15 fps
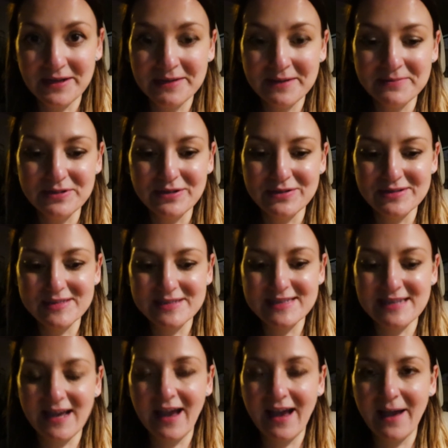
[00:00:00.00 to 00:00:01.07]
because
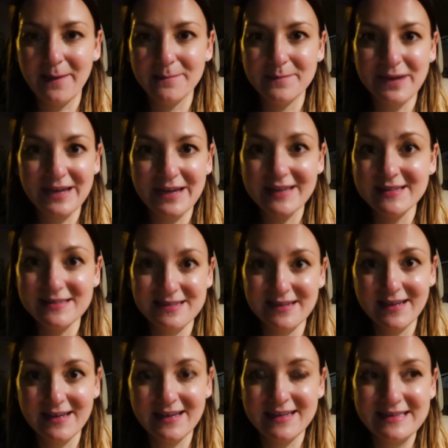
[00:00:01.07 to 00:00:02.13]
my
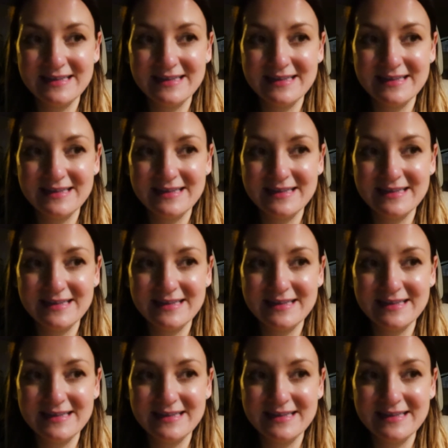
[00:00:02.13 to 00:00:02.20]
internet,